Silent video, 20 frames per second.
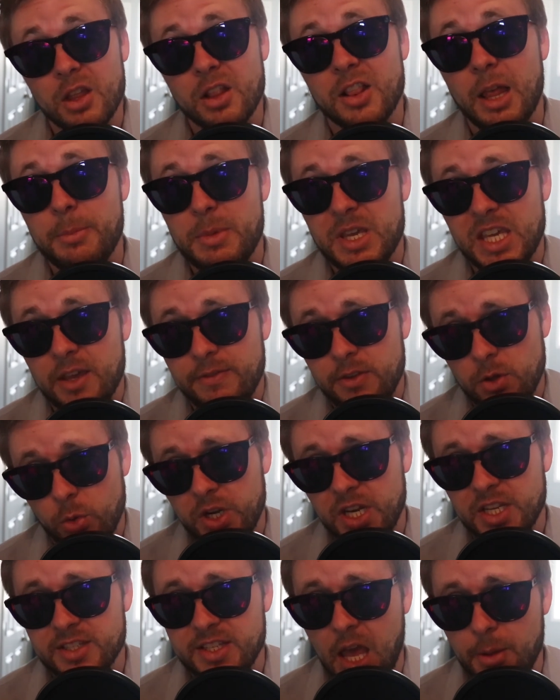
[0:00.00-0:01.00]
Let me give you
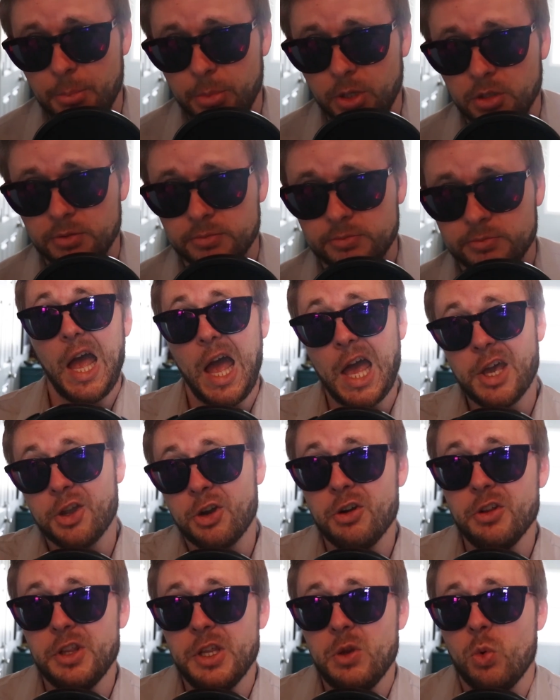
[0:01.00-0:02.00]
an example. I
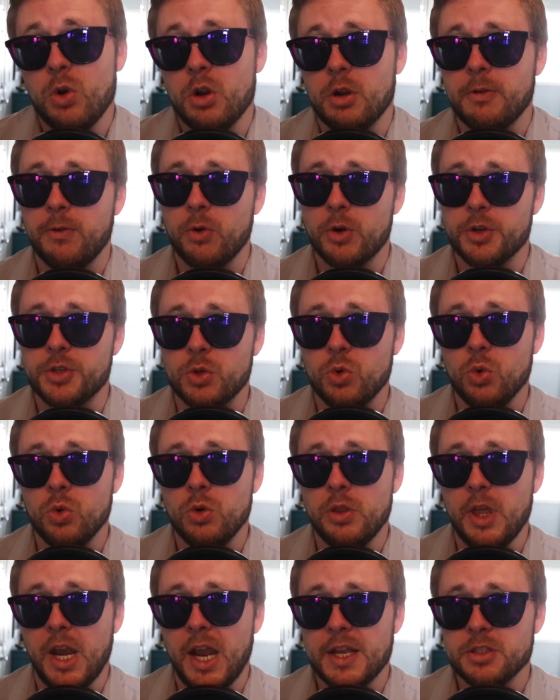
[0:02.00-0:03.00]
currently work for a
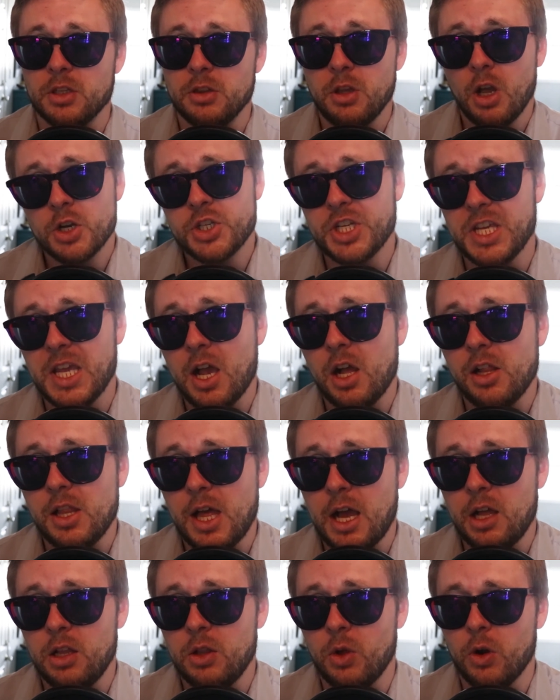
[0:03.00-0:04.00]
school that has a large
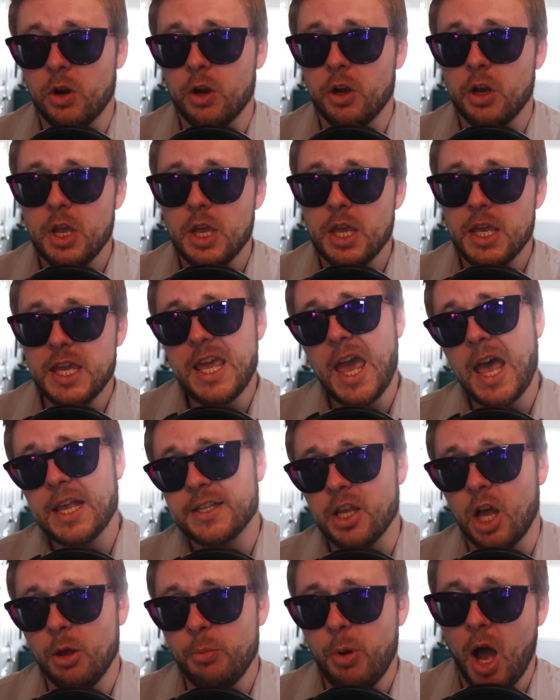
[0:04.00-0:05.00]
ELL or
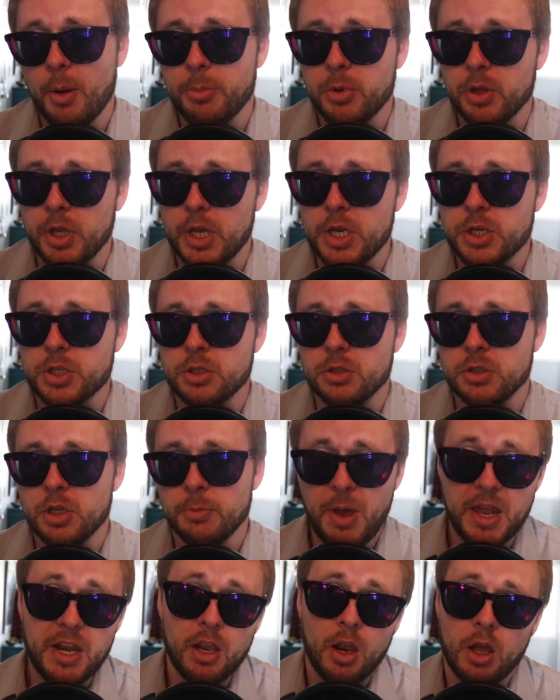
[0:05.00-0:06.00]
ESL population,
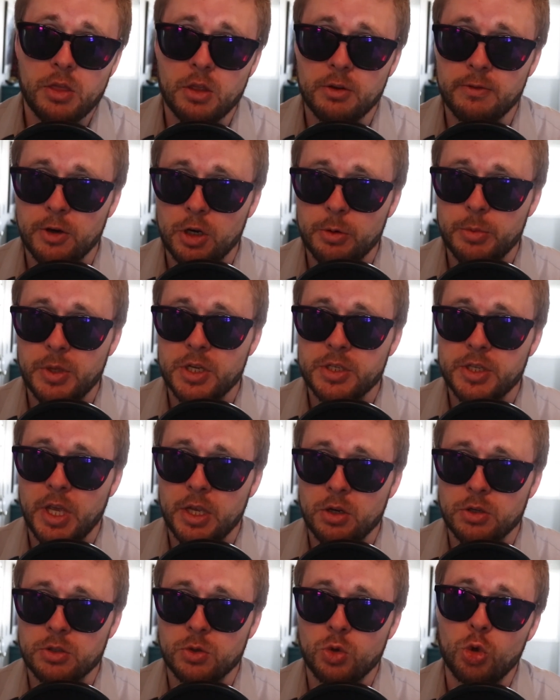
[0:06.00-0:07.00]
depending on the verbiage
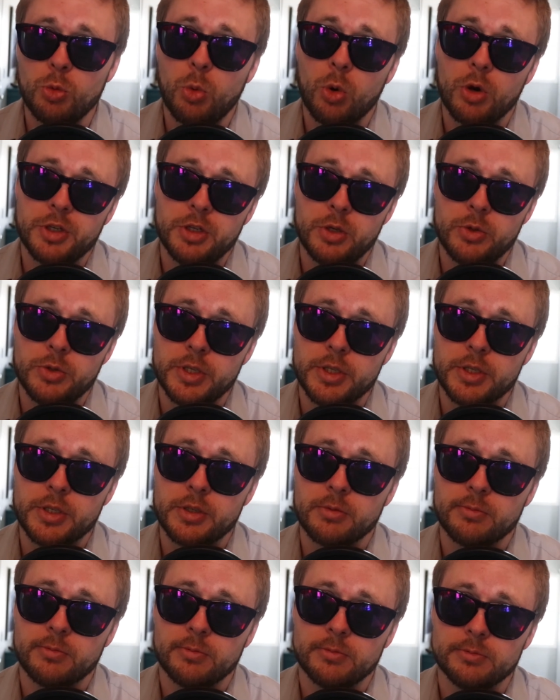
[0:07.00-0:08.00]
that your school board uses.